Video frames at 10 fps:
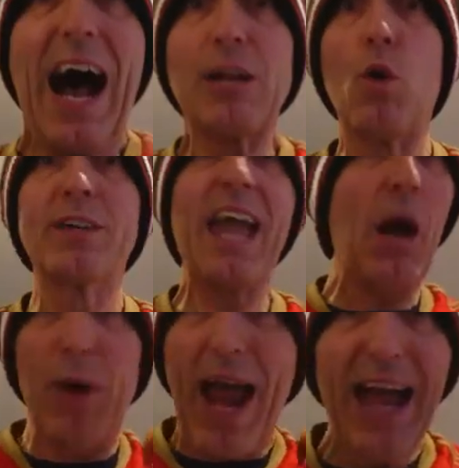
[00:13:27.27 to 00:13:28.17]
I don't
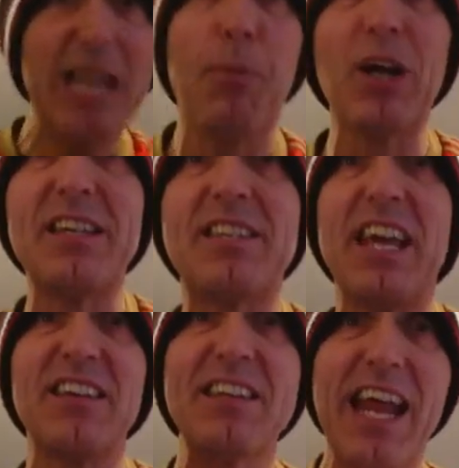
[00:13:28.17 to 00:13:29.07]
care what anybody
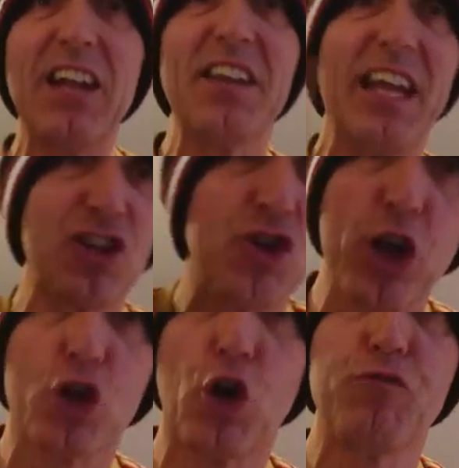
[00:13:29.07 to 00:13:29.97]
says, 0-0 is
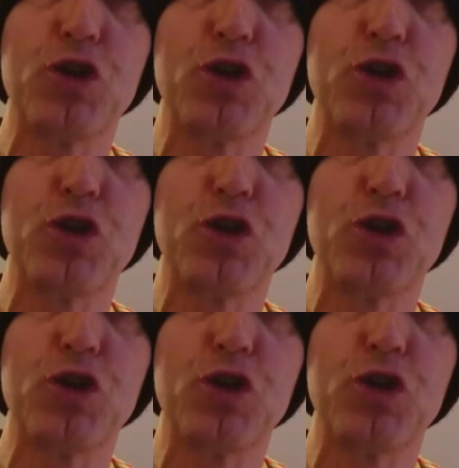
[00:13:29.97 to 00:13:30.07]
not a good